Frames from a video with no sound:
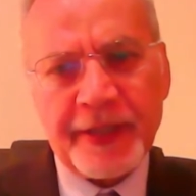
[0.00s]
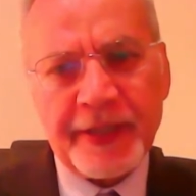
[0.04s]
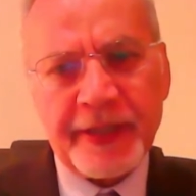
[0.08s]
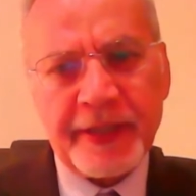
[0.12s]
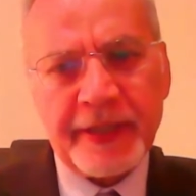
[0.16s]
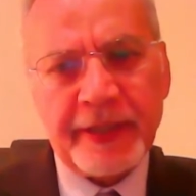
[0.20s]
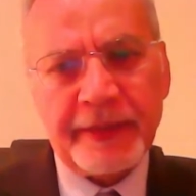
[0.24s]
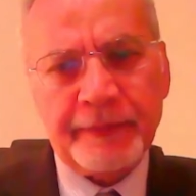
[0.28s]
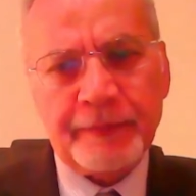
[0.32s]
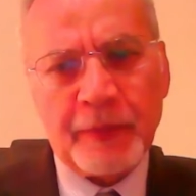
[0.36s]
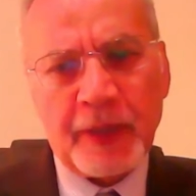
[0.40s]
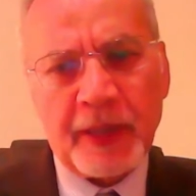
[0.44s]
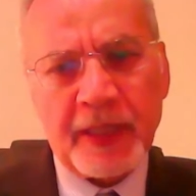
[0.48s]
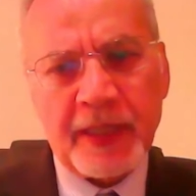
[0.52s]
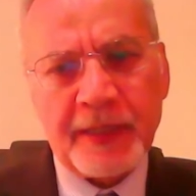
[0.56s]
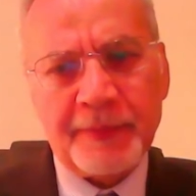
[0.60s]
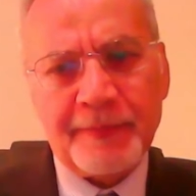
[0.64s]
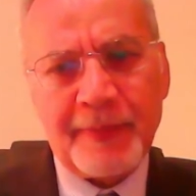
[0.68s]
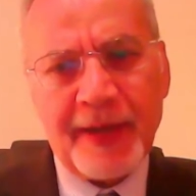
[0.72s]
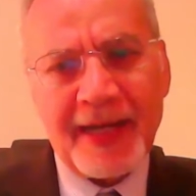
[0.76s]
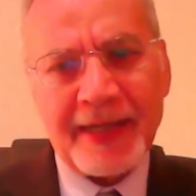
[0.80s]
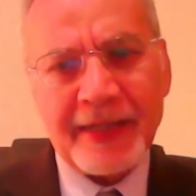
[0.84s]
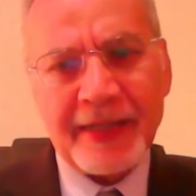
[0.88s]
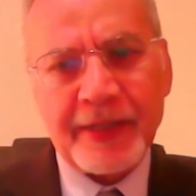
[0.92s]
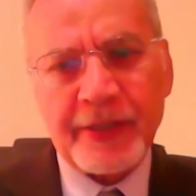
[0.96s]
My
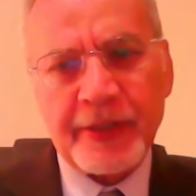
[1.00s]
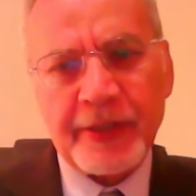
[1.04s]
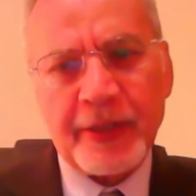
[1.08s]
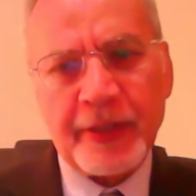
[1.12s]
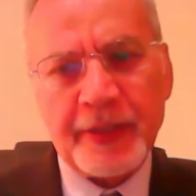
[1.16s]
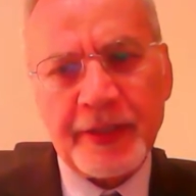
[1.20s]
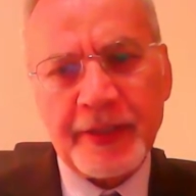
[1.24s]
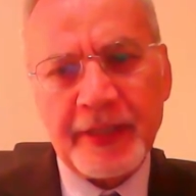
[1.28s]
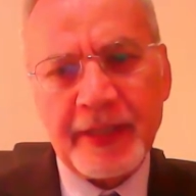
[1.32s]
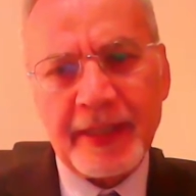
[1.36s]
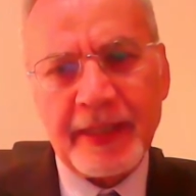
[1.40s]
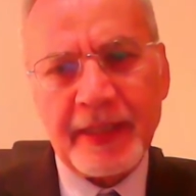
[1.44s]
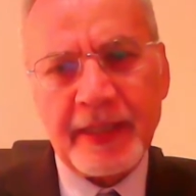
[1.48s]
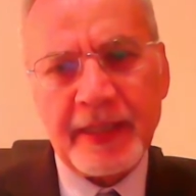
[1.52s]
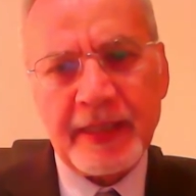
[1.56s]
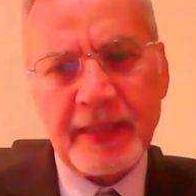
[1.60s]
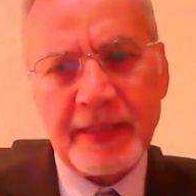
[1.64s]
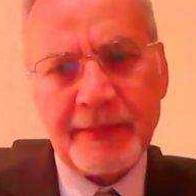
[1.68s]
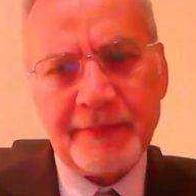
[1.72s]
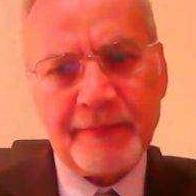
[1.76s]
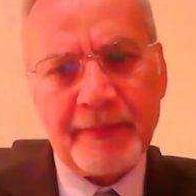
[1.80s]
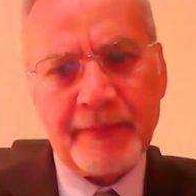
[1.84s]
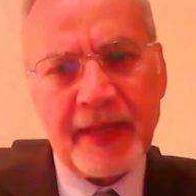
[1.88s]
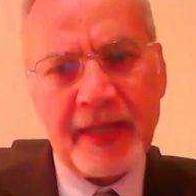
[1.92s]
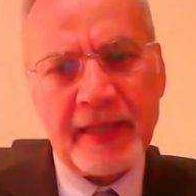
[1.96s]
background is
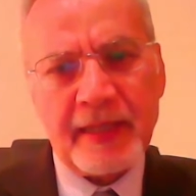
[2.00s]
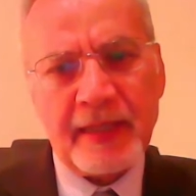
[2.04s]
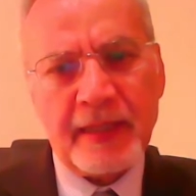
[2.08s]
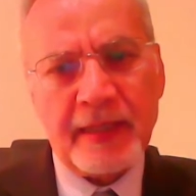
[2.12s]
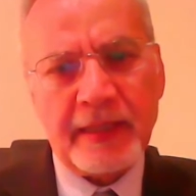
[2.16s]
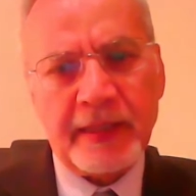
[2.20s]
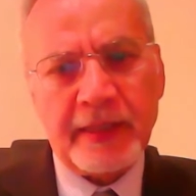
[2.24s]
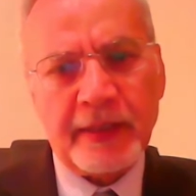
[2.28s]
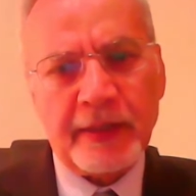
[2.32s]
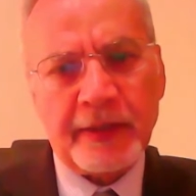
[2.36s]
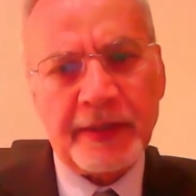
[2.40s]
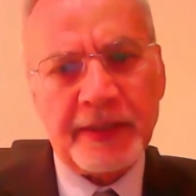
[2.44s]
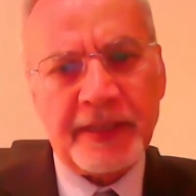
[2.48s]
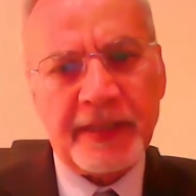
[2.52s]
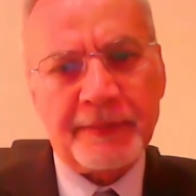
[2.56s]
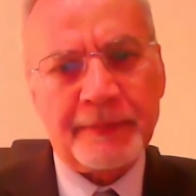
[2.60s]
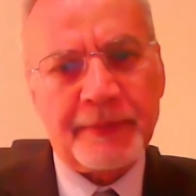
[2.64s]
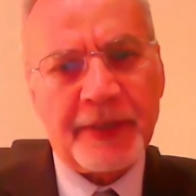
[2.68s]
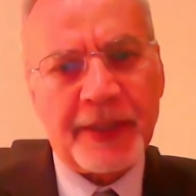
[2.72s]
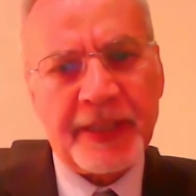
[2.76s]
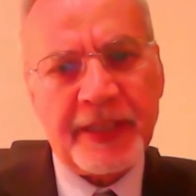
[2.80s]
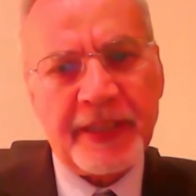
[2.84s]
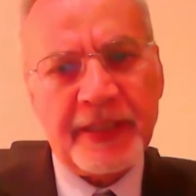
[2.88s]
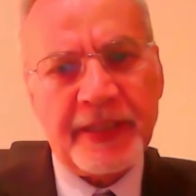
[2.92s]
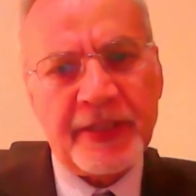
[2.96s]
mainly on the marine
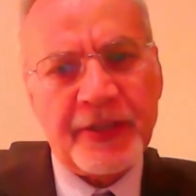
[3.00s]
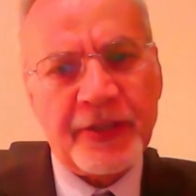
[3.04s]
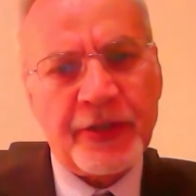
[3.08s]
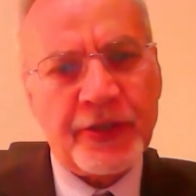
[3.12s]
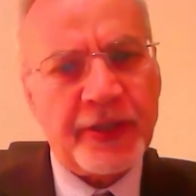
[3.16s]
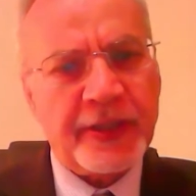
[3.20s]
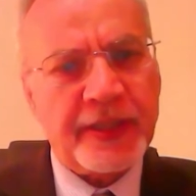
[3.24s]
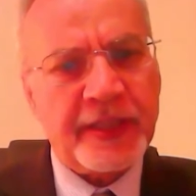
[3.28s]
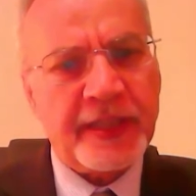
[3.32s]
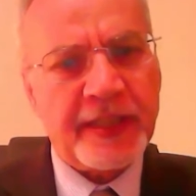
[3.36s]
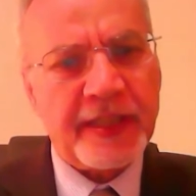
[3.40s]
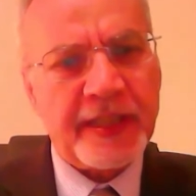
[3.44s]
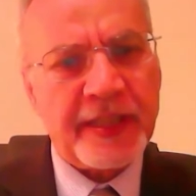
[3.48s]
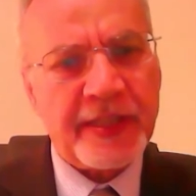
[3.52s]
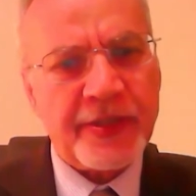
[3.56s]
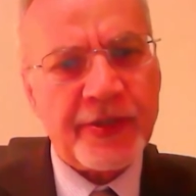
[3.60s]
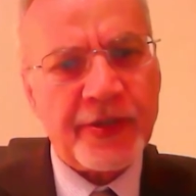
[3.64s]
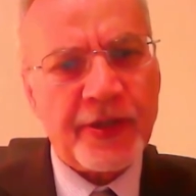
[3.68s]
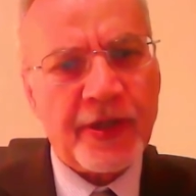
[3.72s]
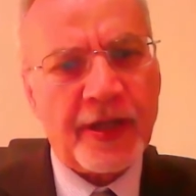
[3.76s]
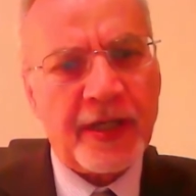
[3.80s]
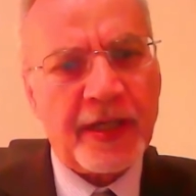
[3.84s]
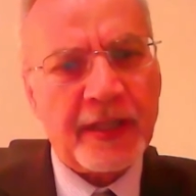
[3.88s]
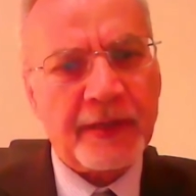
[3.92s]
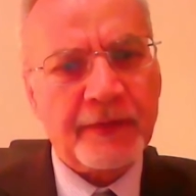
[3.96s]
engineering side
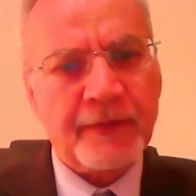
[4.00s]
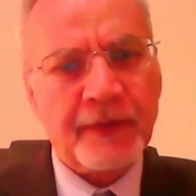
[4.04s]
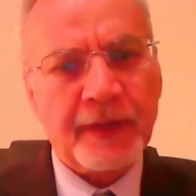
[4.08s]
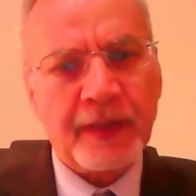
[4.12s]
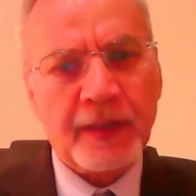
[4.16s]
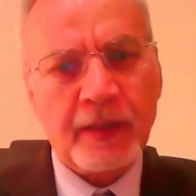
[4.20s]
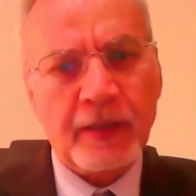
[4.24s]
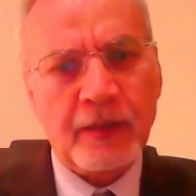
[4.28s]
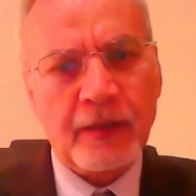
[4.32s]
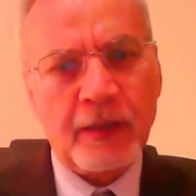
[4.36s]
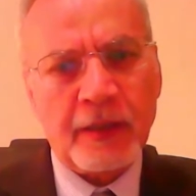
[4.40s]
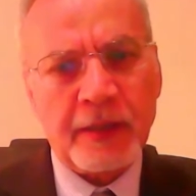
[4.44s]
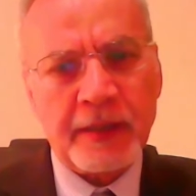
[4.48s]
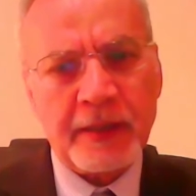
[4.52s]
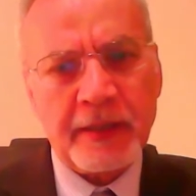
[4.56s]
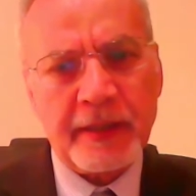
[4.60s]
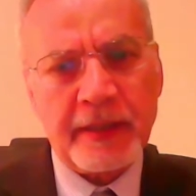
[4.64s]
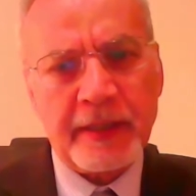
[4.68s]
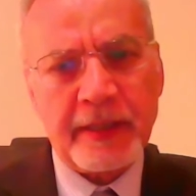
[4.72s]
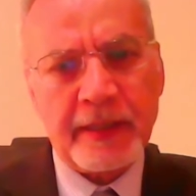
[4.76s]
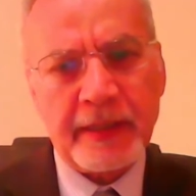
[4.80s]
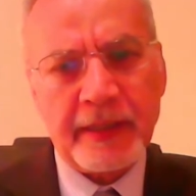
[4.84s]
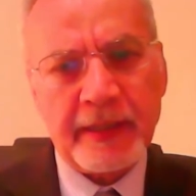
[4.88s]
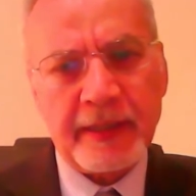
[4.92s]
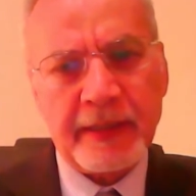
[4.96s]
with
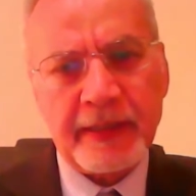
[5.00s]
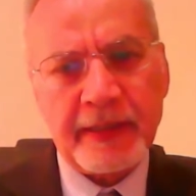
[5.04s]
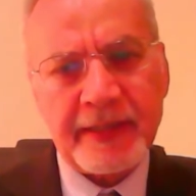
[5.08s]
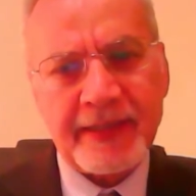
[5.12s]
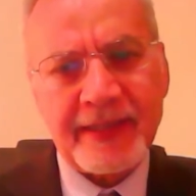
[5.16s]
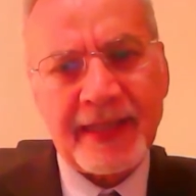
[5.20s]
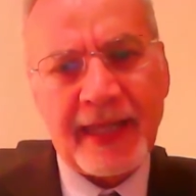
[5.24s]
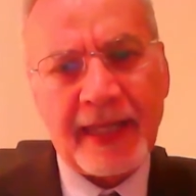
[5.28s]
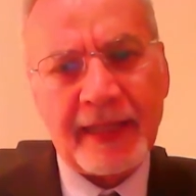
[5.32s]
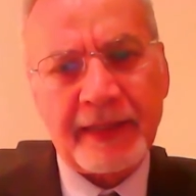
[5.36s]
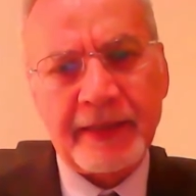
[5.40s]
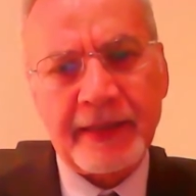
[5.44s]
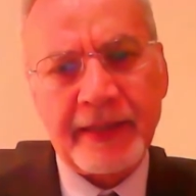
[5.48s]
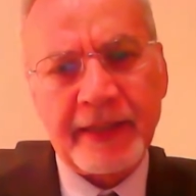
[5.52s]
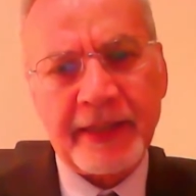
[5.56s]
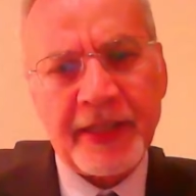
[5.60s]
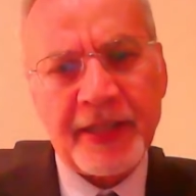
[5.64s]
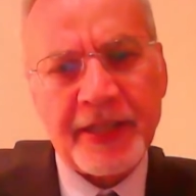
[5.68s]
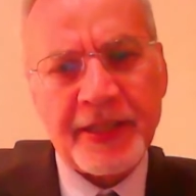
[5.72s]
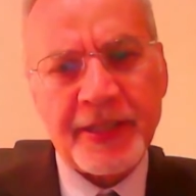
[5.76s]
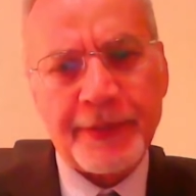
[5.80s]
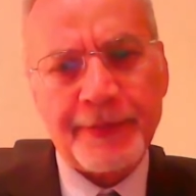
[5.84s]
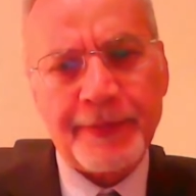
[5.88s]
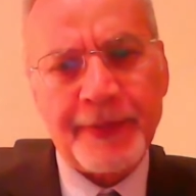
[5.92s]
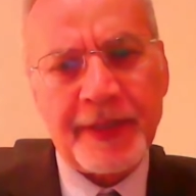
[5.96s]
long-standing
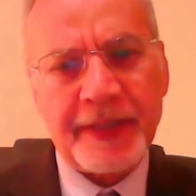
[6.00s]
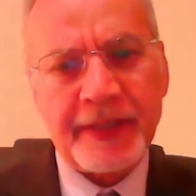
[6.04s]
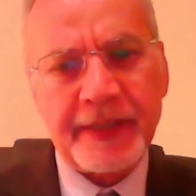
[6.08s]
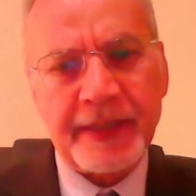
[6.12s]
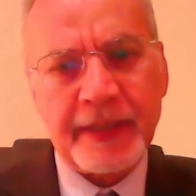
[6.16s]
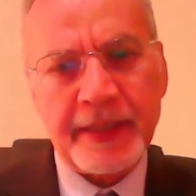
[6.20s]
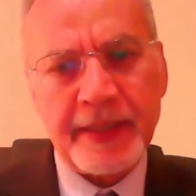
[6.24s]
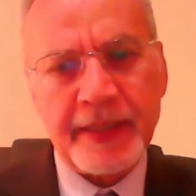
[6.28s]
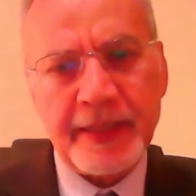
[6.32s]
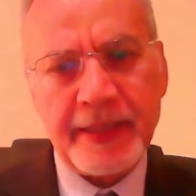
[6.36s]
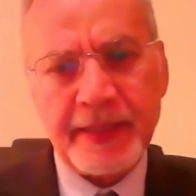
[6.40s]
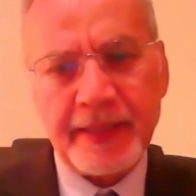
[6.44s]
experience